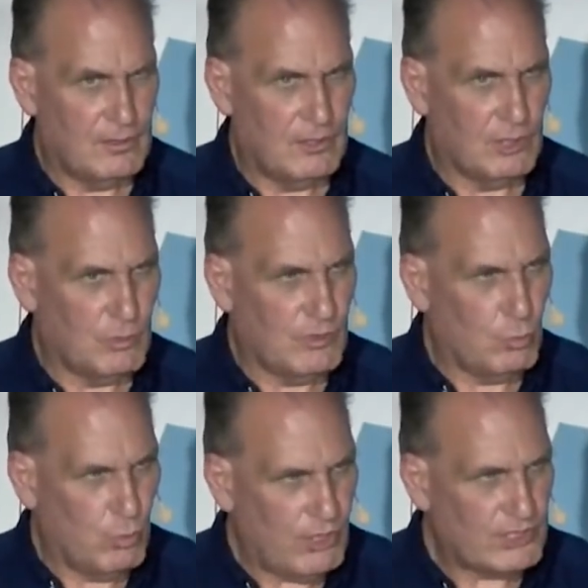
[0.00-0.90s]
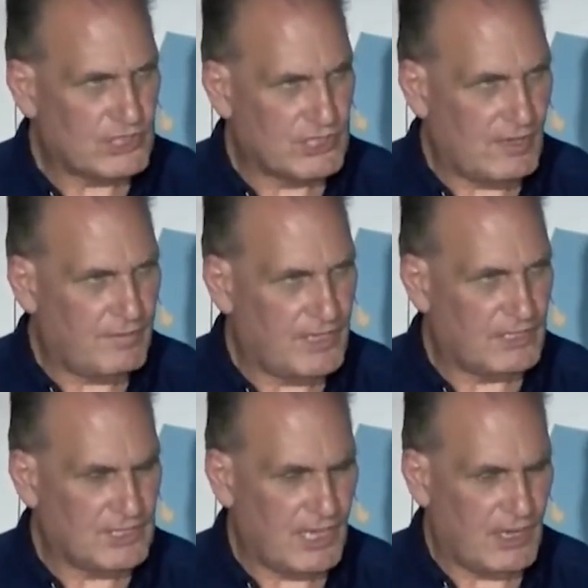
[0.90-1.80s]
You know, when the worst stuff
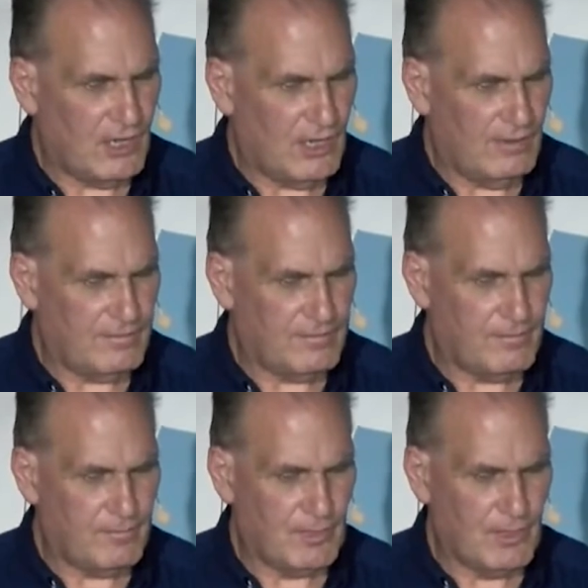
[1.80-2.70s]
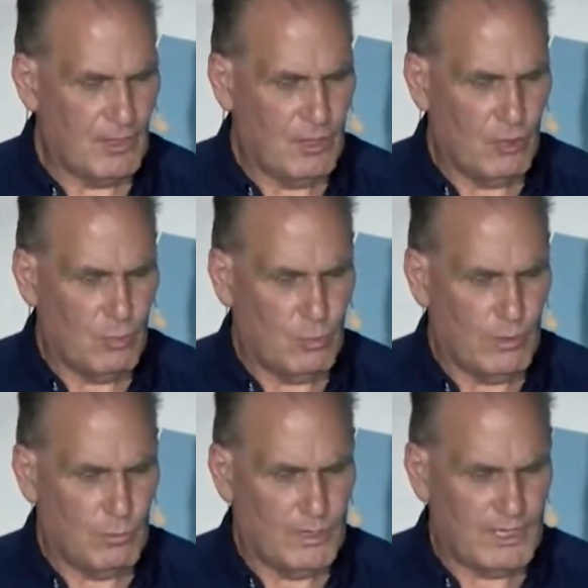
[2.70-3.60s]
hits our life,
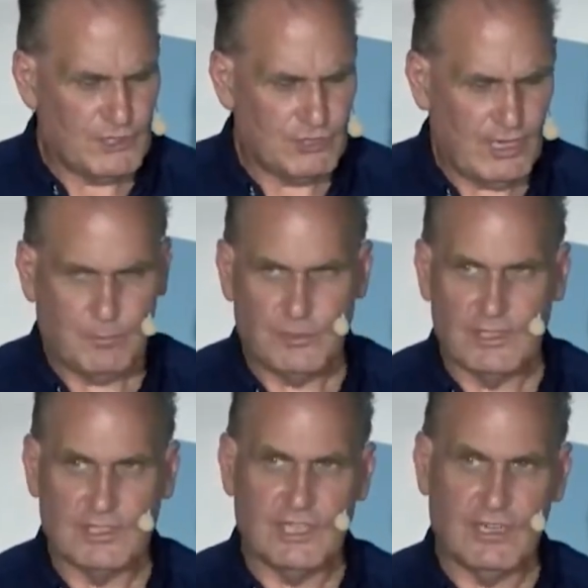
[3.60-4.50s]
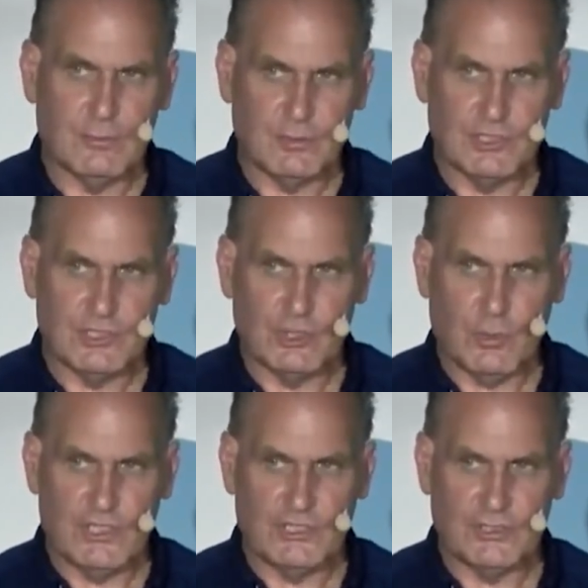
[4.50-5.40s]
when we're trapped in a terrible
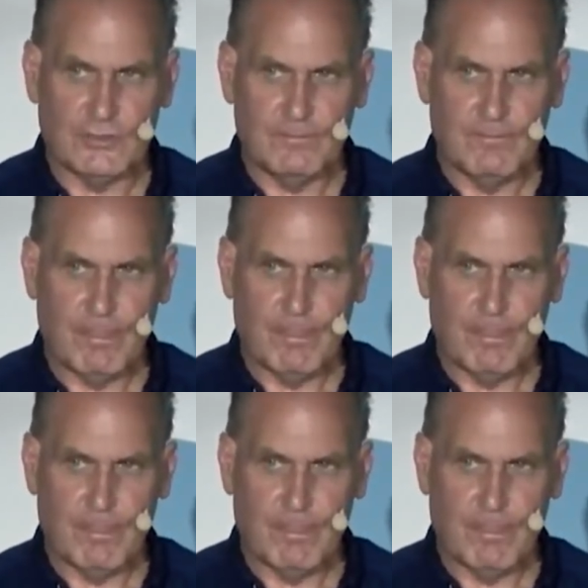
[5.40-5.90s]
situation,